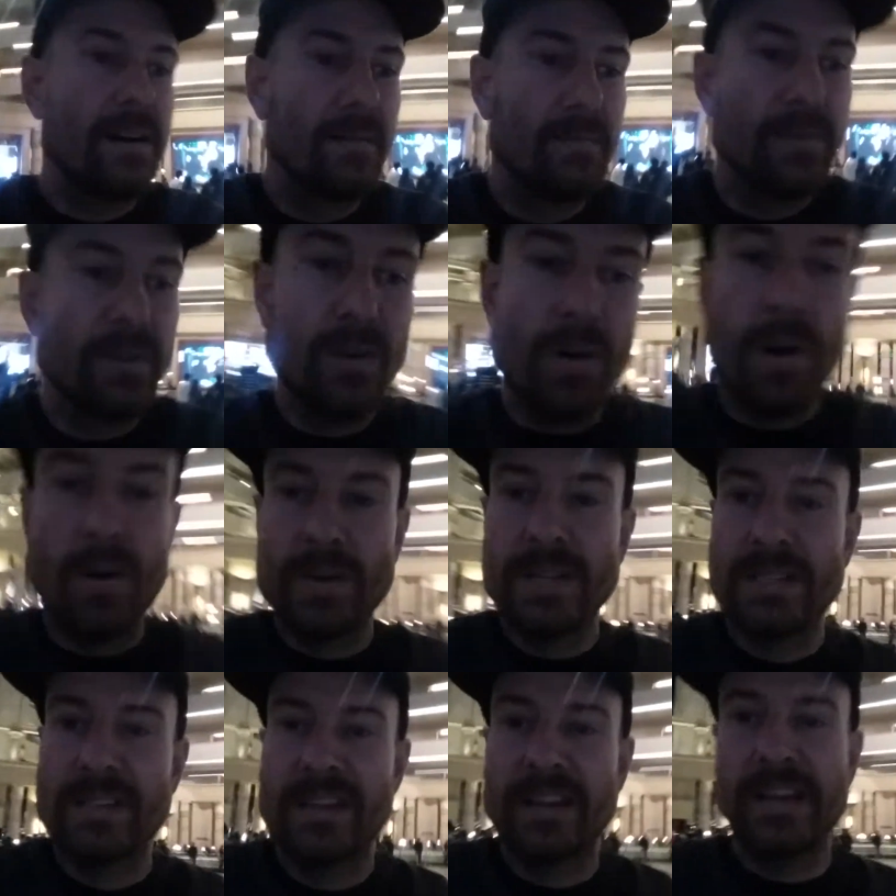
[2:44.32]
You
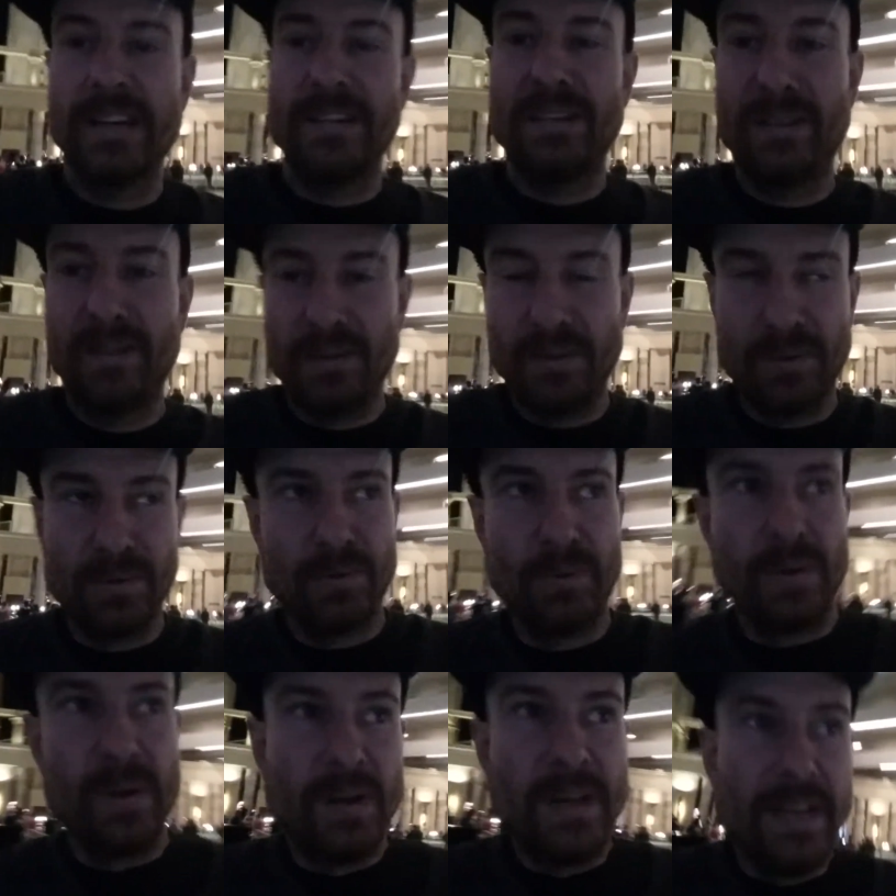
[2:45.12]
always got
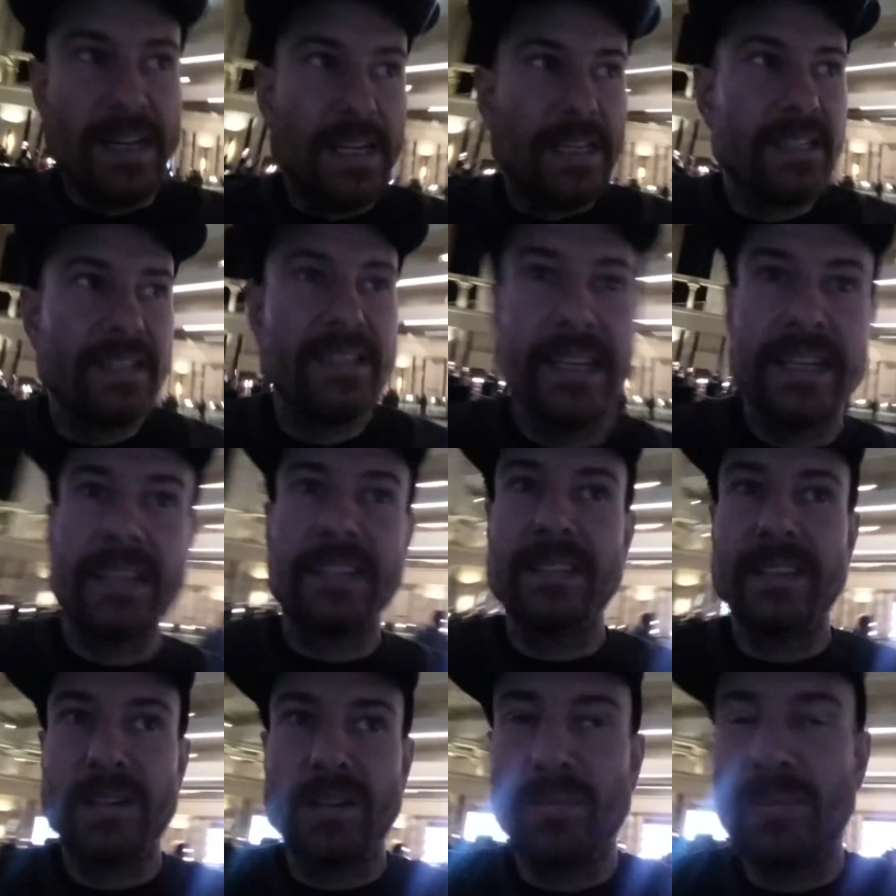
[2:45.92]
to dig a
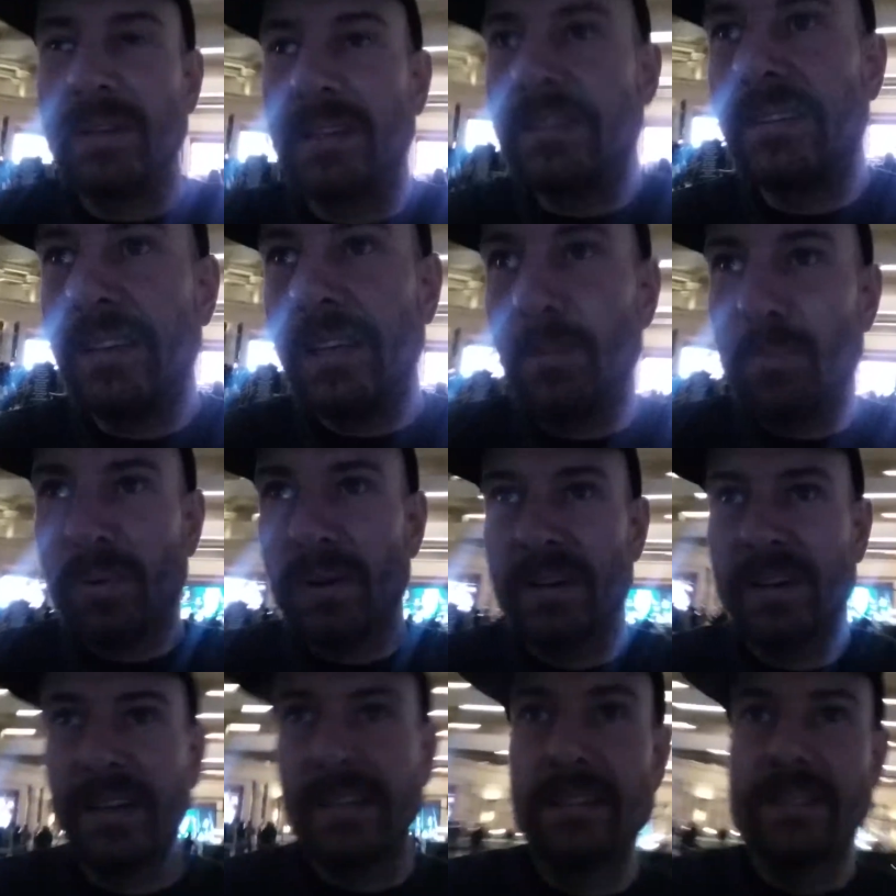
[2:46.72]
little bit
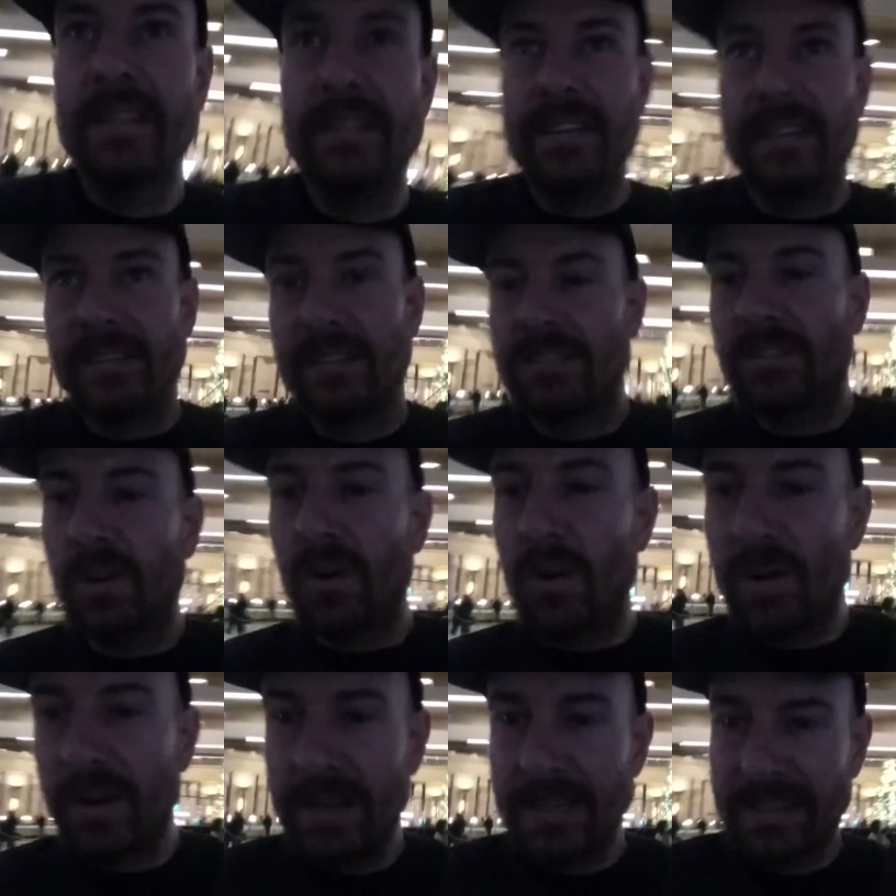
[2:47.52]
deeper into these
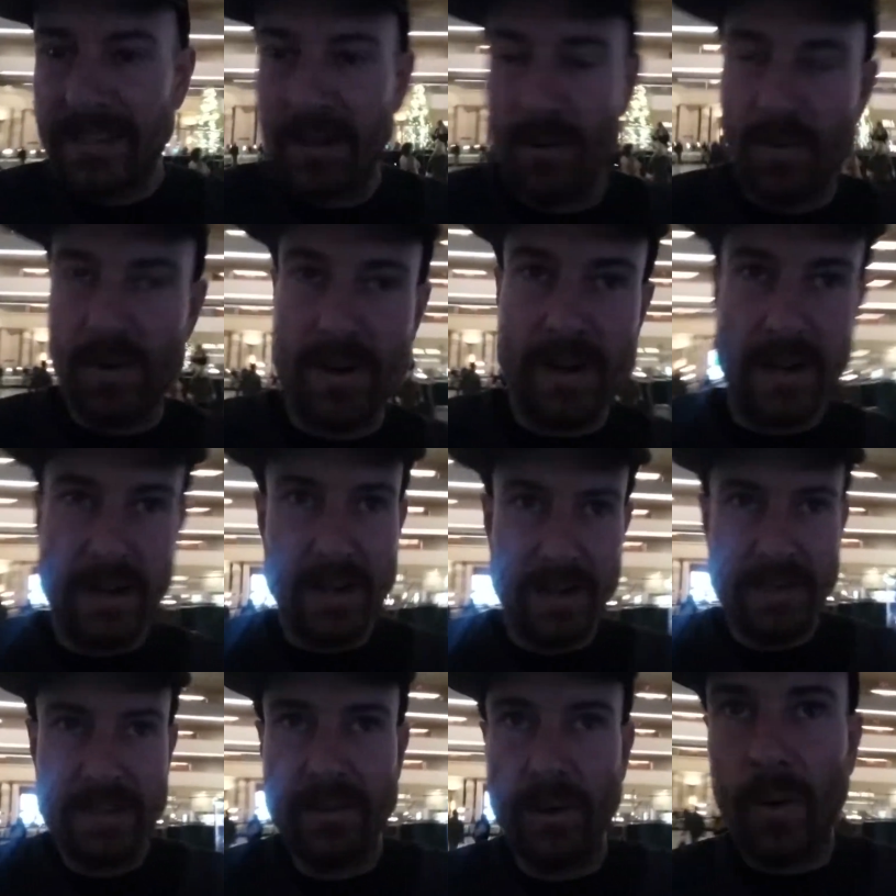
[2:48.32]
stories that were
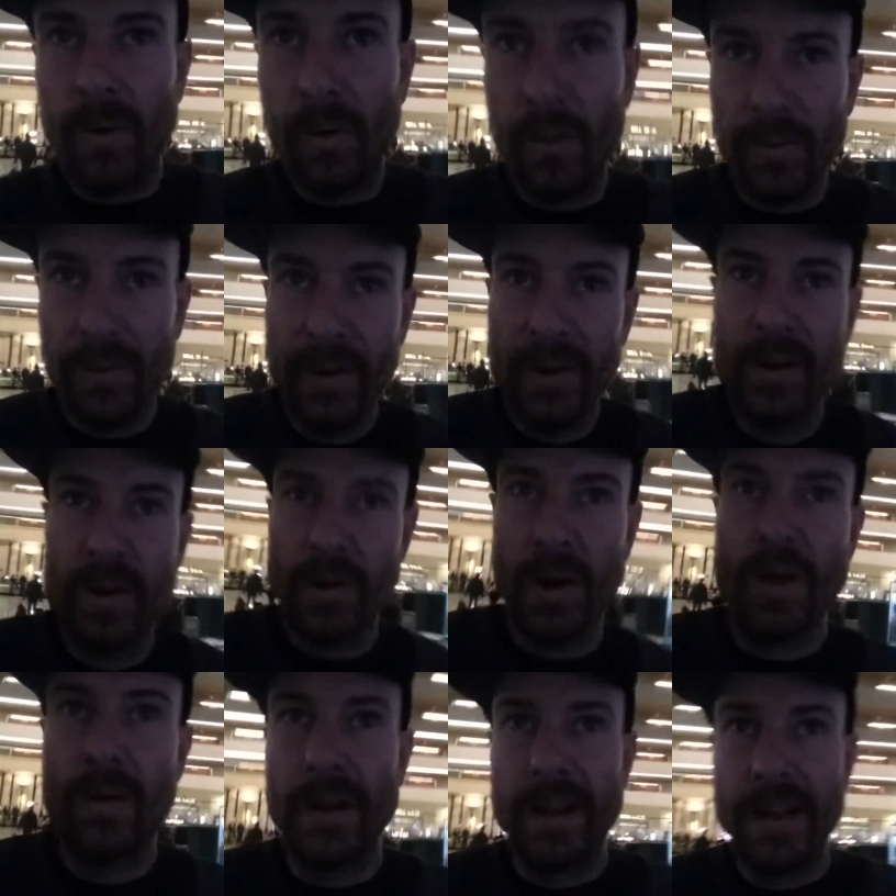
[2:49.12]
told
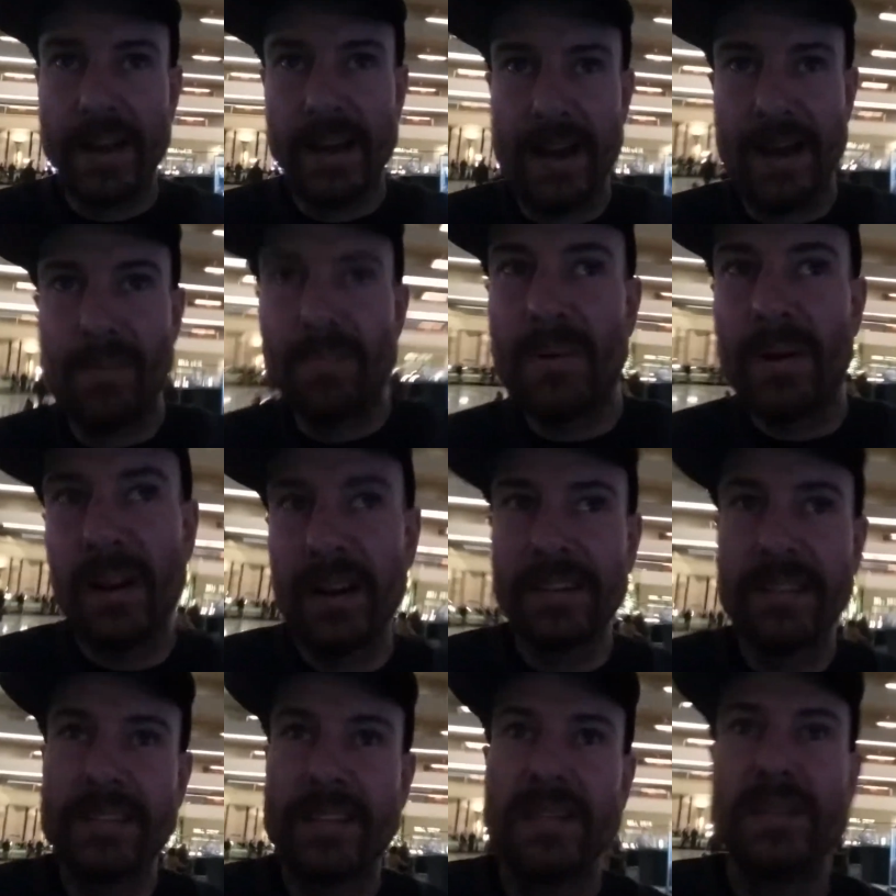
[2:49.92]
growing up
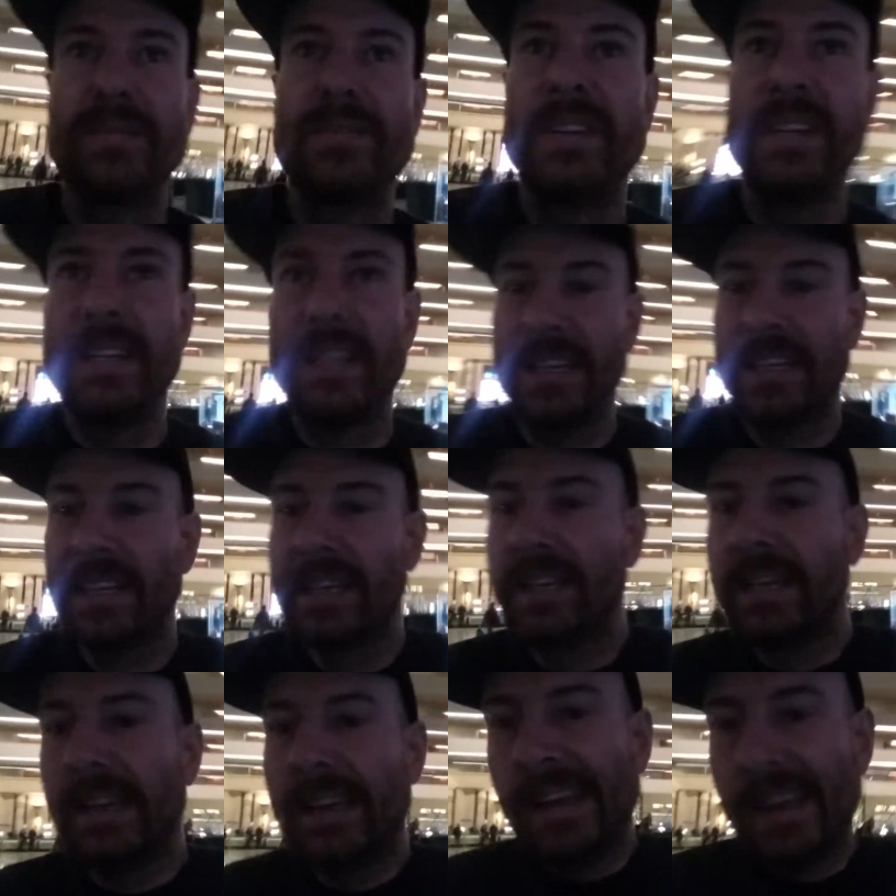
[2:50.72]
on TV
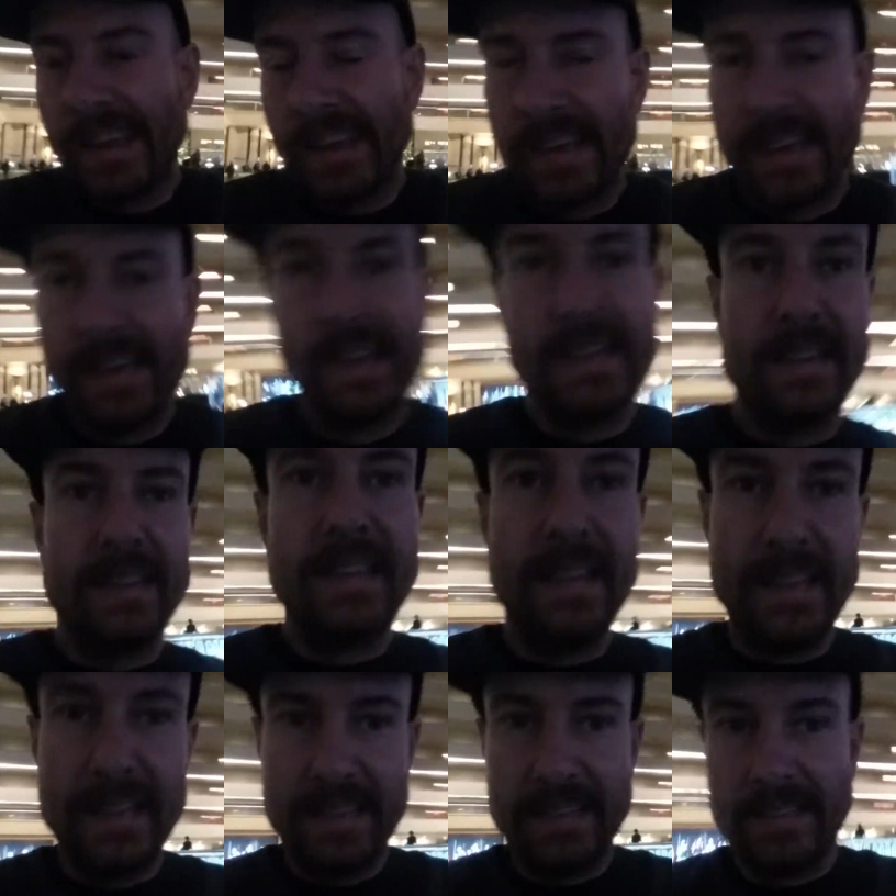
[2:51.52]
and
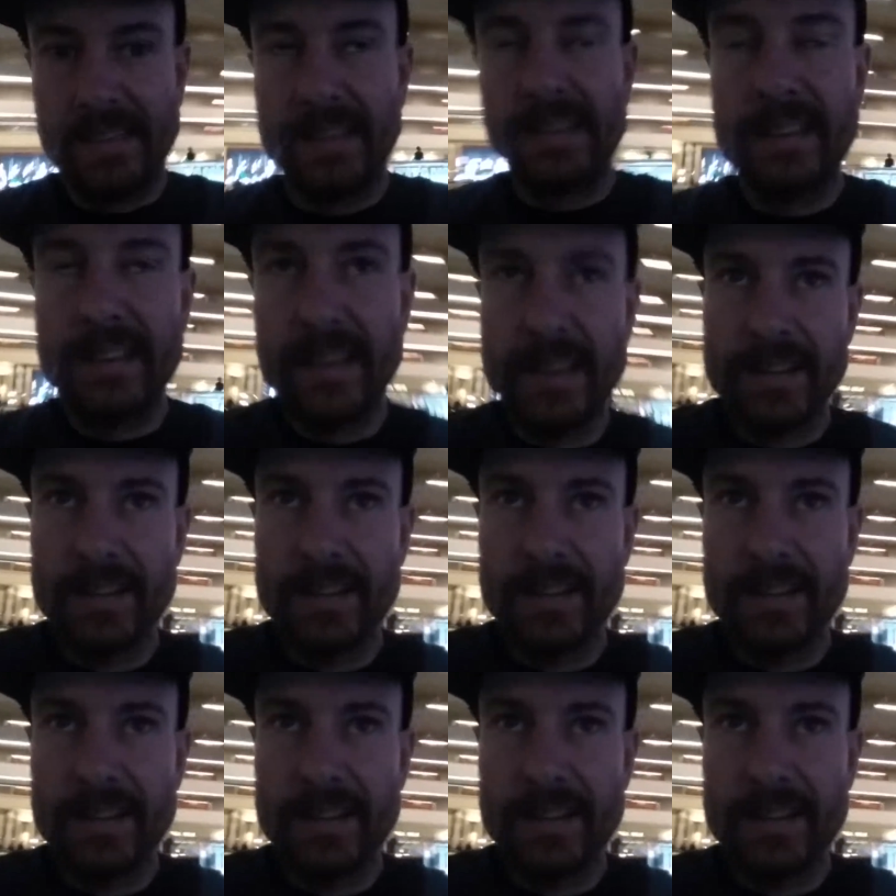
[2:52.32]
in